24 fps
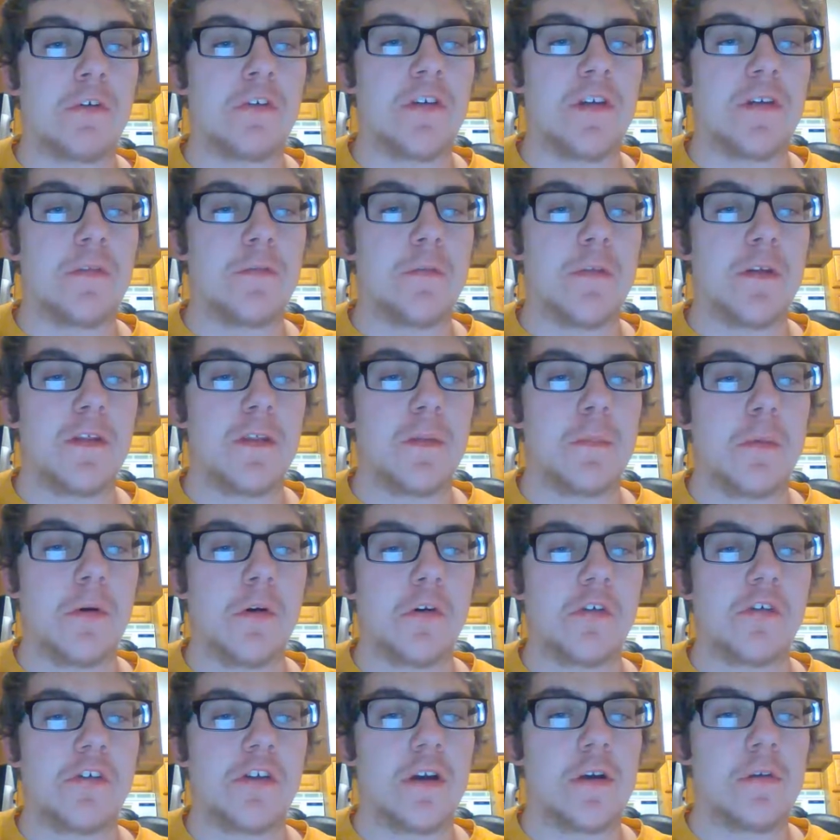shift in the
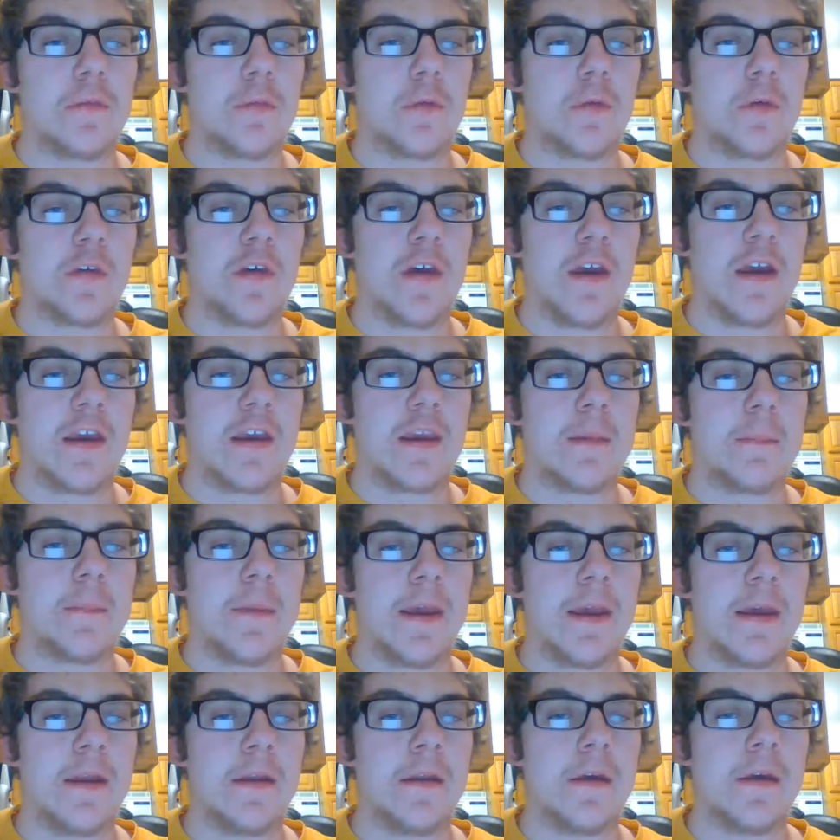Polish Air Force High
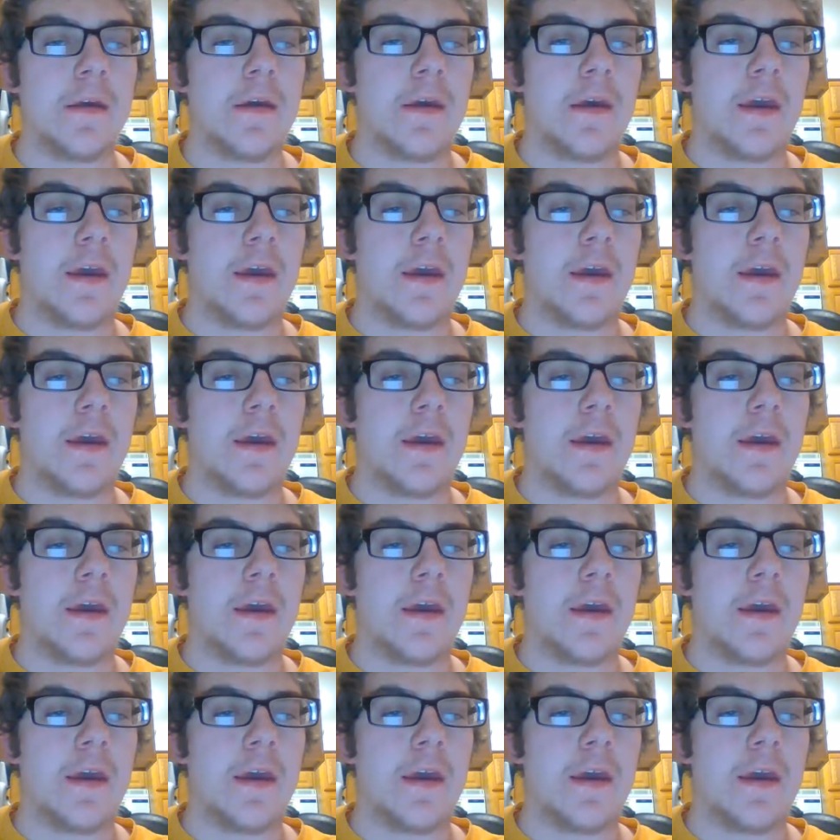Command,